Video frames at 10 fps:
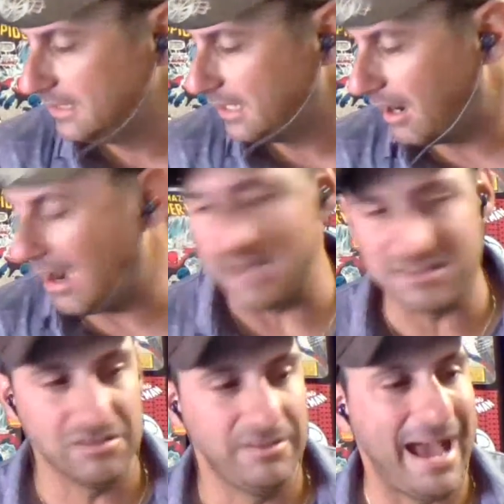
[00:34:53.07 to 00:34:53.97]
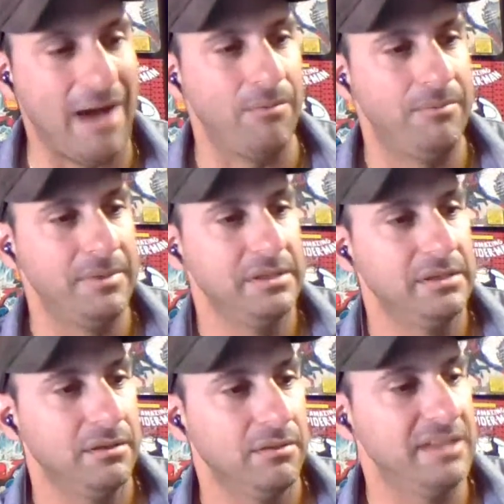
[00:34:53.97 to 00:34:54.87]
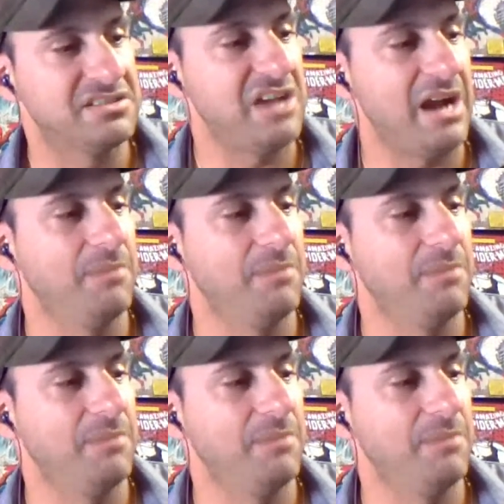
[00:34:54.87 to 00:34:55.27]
All right. So now, let's talk